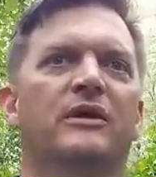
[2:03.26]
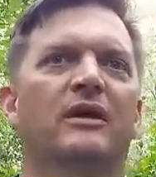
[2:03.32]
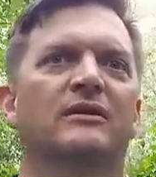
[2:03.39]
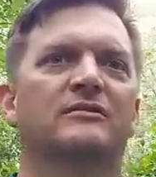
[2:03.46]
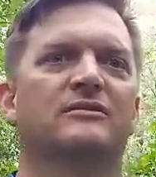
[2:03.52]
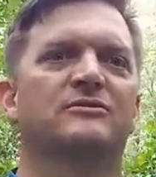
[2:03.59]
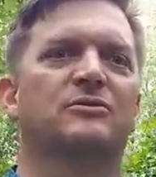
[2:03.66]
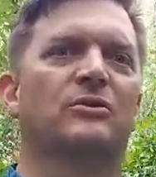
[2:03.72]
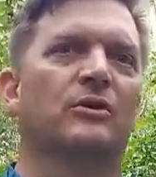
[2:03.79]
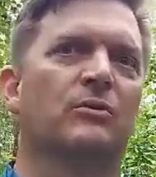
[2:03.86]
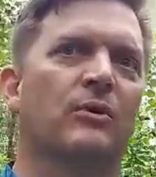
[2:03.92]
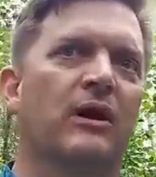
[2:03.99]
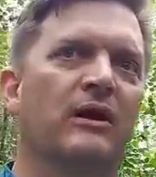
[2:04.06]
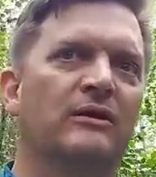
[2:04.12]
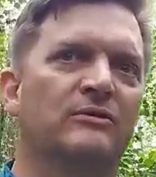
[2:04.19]
things, and so their
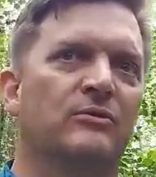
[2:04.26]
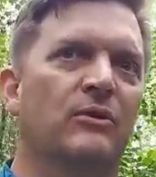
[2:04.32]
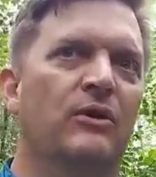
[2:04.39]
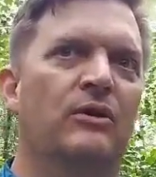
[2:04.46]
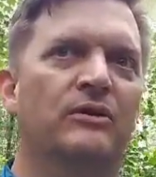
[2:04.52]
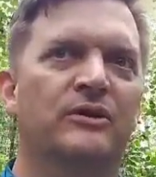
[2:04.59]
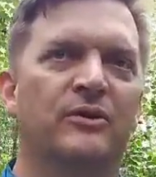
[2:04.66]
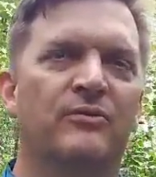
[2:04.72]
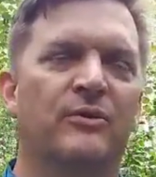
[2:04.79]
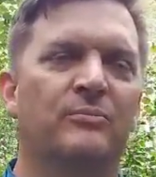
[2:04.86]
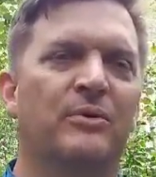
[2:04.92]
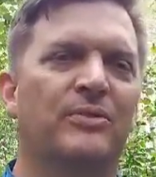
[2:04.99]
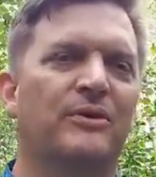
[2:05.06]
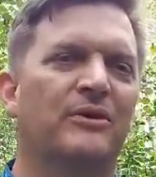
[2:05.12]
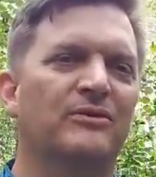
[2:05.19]
writings are all different,
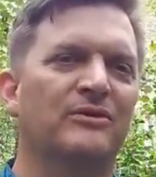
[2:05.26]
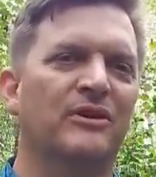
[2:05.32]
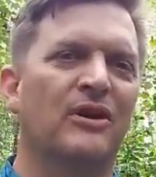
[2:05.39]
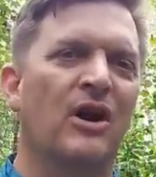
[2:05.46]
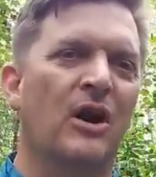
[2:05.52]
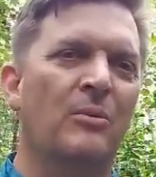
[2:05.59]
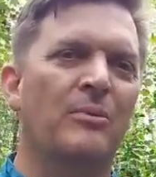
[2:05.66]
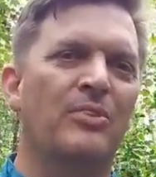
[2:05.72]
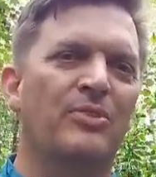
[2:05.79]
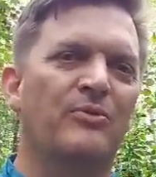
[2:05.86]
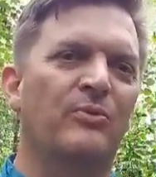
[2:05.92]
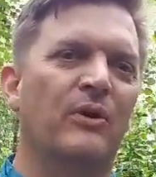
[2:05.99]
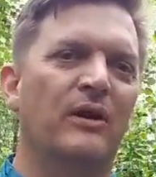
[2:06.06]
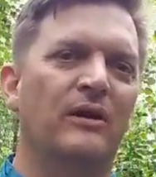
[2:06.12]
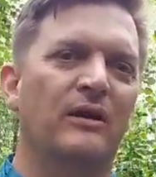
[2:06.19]
but there's a common
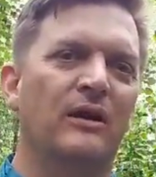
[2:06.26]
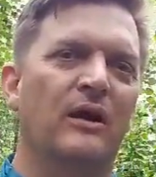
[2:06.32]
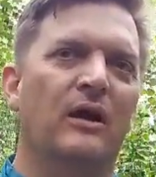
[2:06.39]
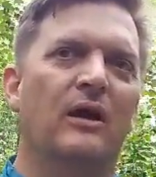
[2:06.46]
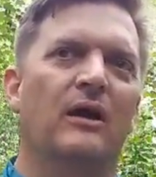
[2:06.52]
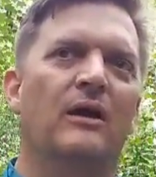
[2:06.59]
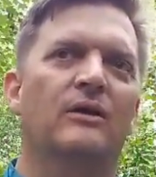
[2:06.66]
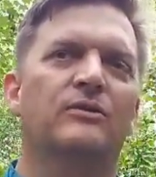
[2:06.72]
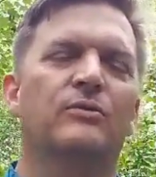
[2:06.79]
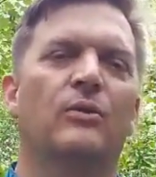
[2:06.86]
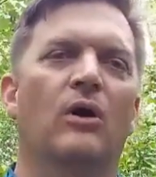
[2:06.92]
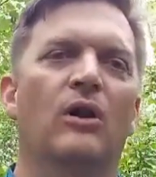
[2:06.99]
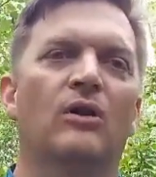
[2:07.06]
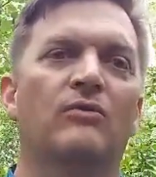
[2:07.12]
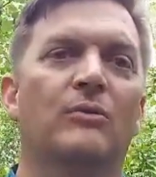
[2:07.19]
thread through
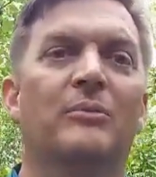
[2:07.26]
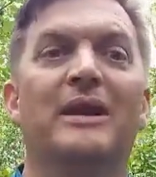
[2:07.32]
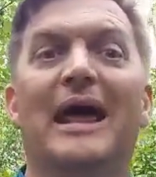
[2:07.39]
all of them.